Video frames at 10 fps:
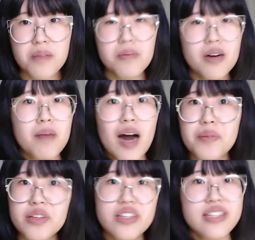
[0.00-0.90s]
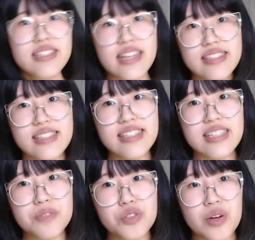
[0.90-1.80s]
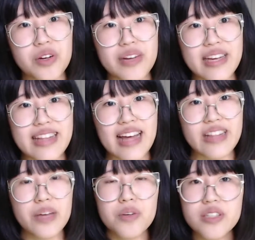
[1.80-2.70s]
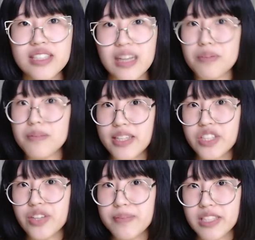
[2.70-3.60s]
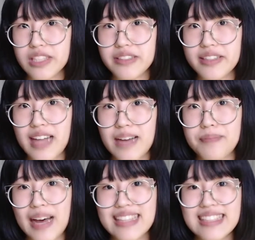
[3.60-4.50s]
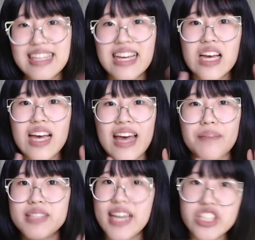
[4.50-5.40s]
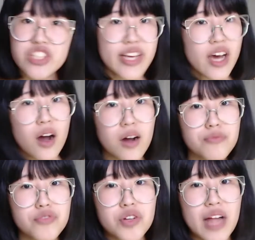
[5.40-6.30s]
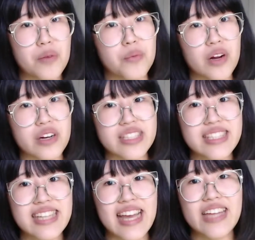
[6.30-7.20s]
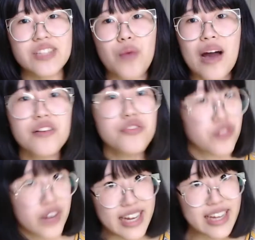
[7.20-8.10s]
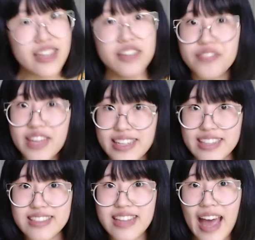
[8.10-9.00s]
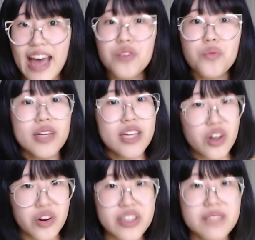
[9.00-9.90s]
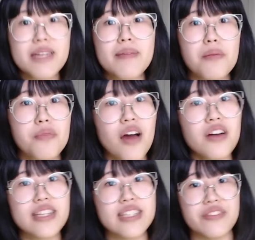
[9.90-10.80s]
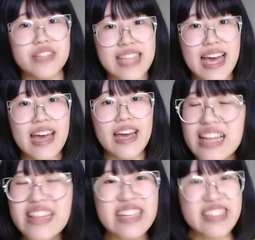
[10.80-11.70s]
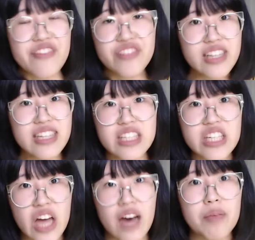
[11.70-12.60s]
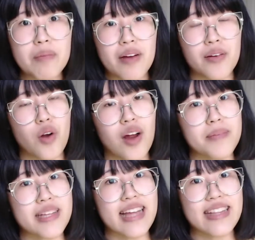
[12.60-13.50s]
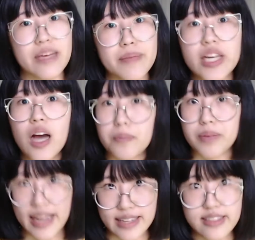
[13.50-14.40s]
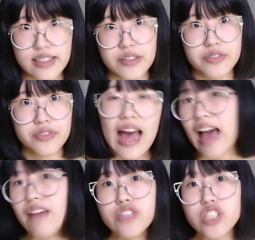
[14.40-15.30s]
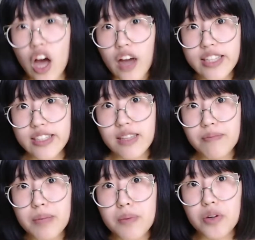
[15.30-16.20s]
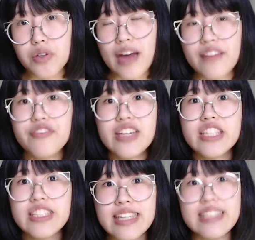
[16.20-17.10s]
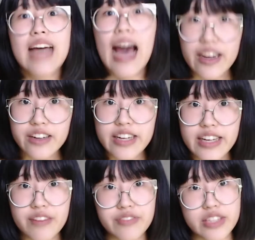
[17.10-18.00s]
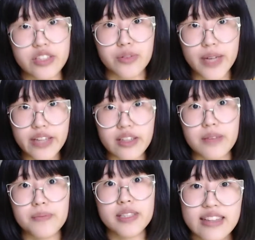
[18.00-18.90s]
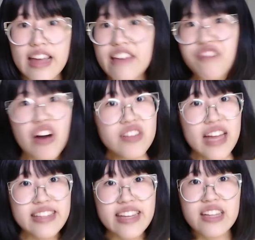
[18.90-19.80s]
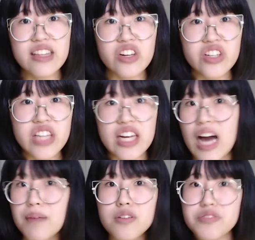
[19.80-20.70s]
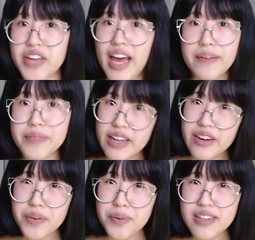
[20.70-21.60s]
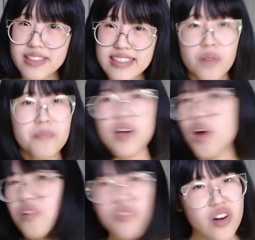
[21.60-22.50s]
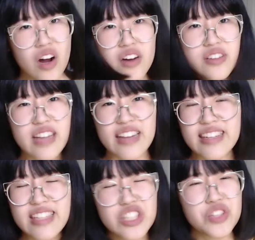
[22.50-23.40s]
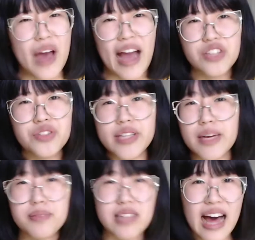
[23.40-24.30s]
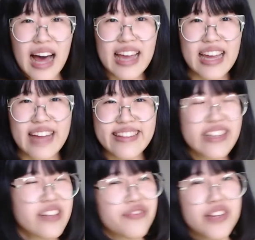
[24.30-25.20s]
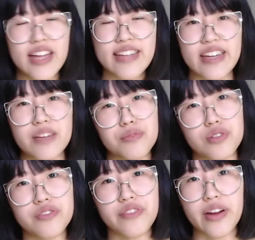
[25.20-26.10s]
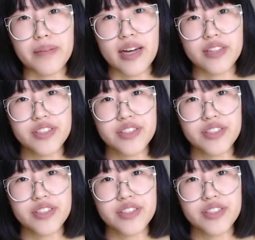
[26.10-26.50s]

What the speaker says: but popular consensus seemed to agree that they were supplementary material at best, potentially harmful at worst, and while free, convenient, and would encourage me to make progress every day, they definitely did not meet my requirement that they be comprehensive. After talking to some people who had finished the entirety of these curriculums, they felt like they had learned a couple vocabulary words, but overall nothing to actually apply, and they didn't feel like they'd improved very much.